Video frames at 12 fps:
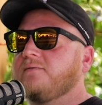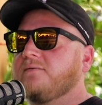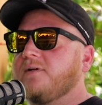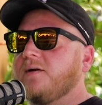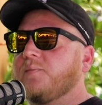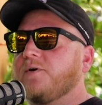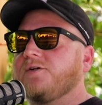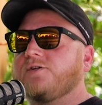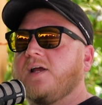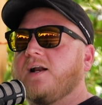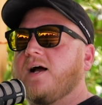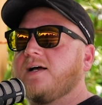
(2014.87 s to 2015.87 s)
Yeah. And
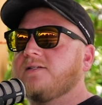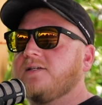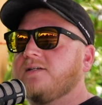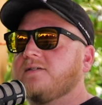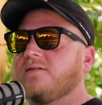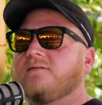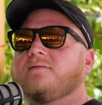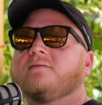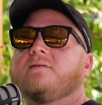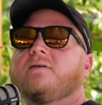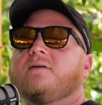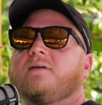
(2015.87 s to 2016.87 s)
appreciate Ozzy's and,
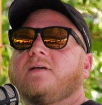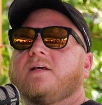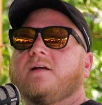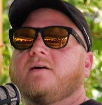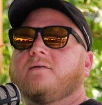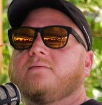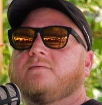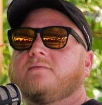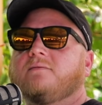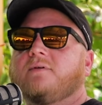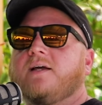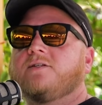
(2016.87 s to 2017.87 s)
you know,
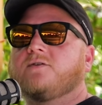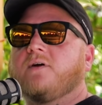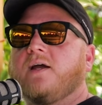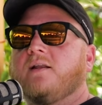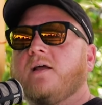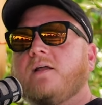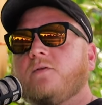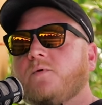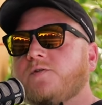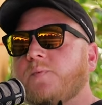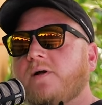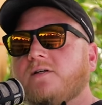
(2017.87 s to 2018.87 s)
it's great. The
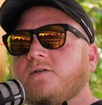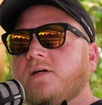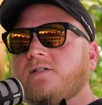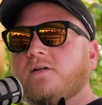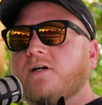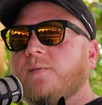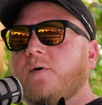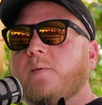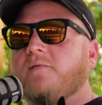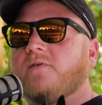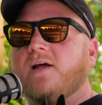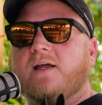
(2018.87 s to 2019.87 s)
worst part is I still come
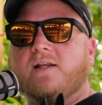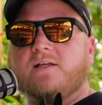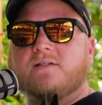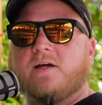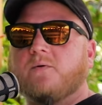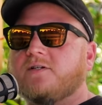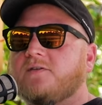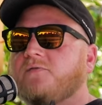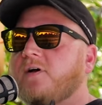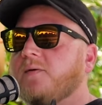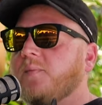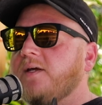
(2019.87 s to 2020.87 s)
home every night and he's like, Where's the
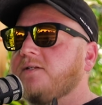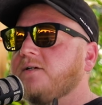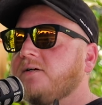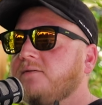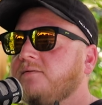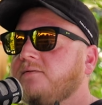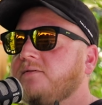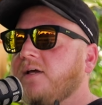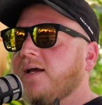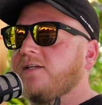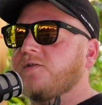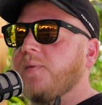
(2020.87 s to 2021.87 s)
fucking pizza?
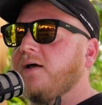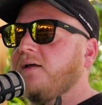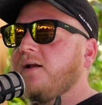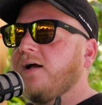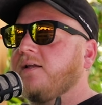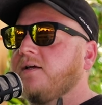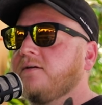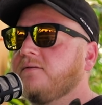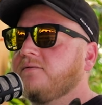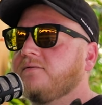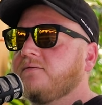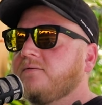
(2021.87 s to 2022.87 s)
Like I smell it on you.
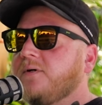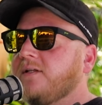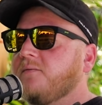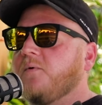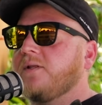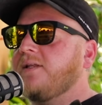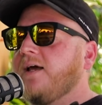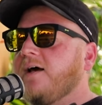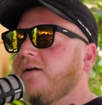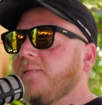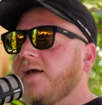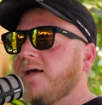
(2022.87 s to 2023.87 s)
What what the
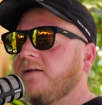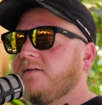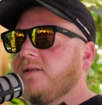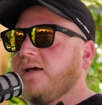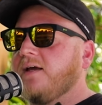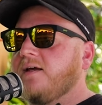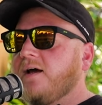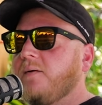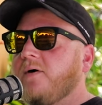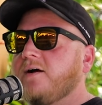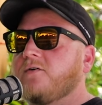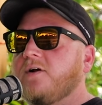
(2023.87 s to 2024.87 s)
hell, man? Like I
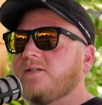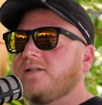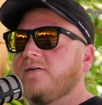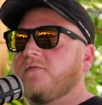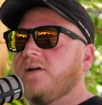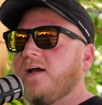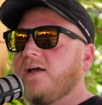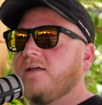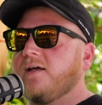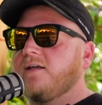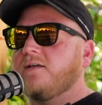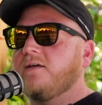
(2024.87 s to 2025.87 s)
want crust every night.
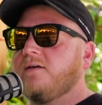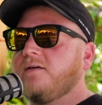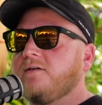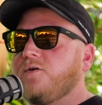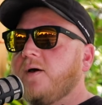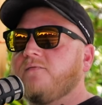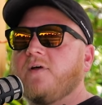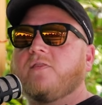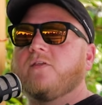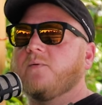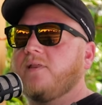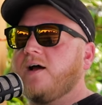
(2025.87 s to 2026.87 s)
Like you have
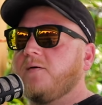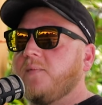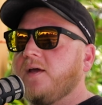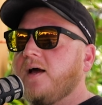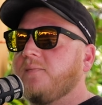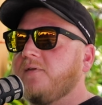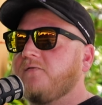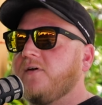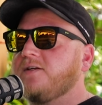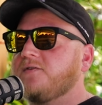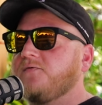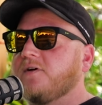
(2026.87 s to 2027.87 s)
nothing without me. I'm the
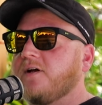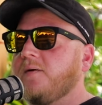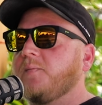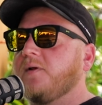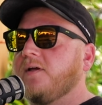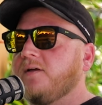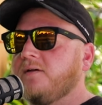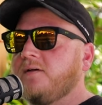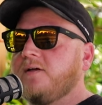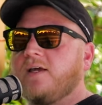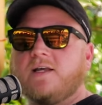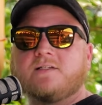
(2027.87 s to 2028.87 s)
face of your company.
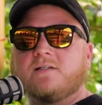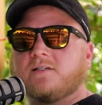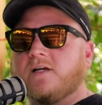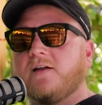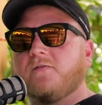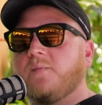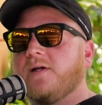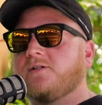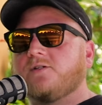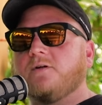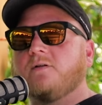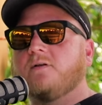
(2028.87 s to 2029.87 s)
He's a son of a
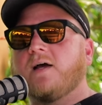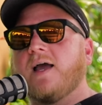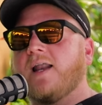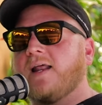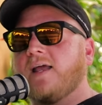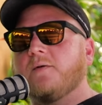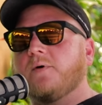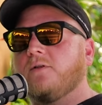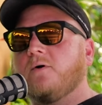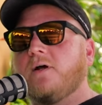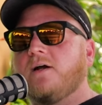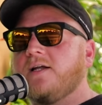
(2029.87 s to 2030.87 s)
bitch, dude. I had to get him a
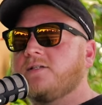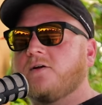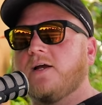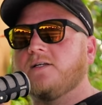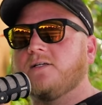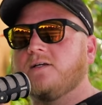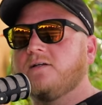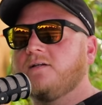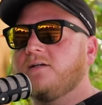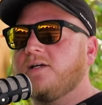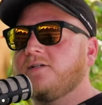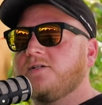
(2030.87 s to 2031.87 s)
lawyer. It's crazy.
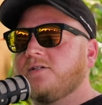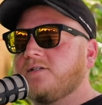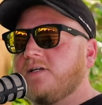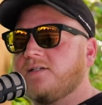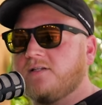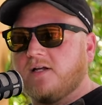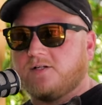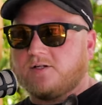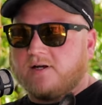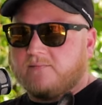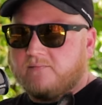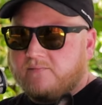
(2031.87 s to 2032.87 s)
He's just he's a nut
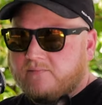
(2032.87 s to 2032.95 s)
job.